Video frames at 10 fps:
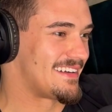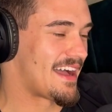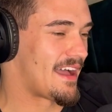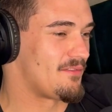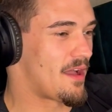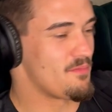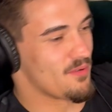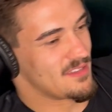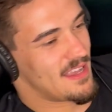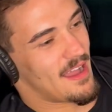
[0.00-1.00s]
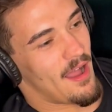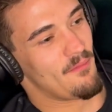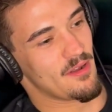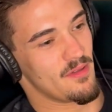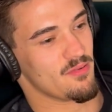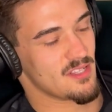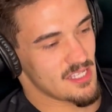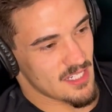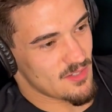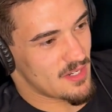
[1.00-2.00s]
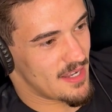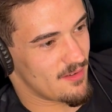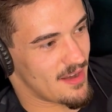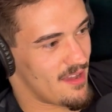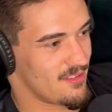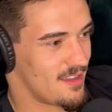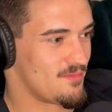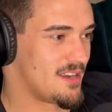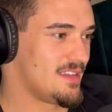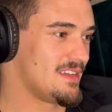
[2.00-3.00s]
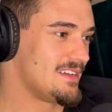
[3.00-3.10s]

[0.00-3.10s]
I'm going to be pretentious one day when I have a lot of money.